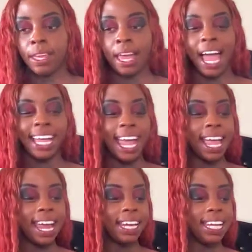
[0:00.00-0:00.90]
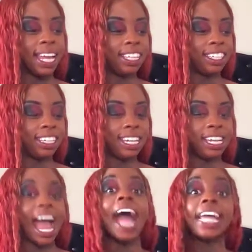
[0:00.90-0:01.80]
I got
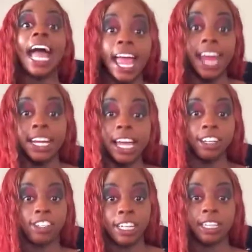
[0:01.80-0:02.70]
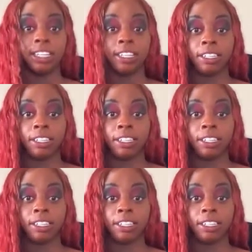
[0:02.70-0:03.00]
ADHD. I got ADHD.